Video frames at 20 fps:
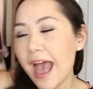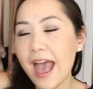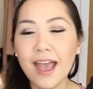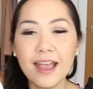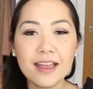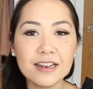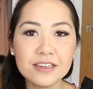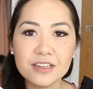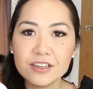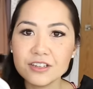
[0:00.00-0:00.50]

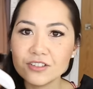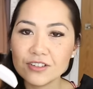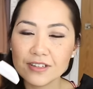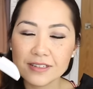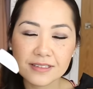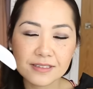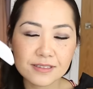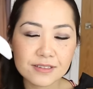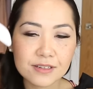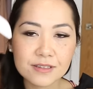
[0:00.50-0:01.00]
and
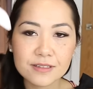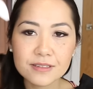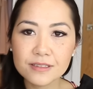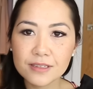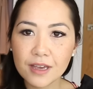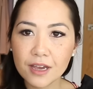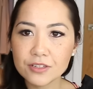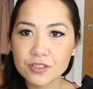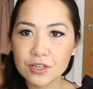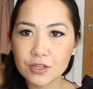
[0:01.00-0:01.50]
just
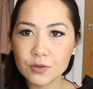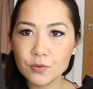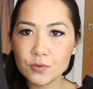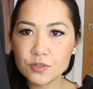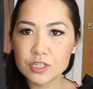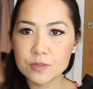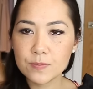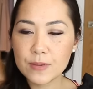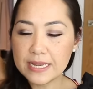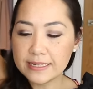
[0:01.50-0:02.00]
such a
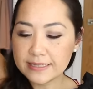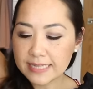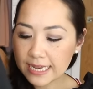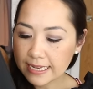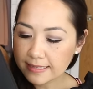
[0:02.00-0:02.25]
gorgeous piece.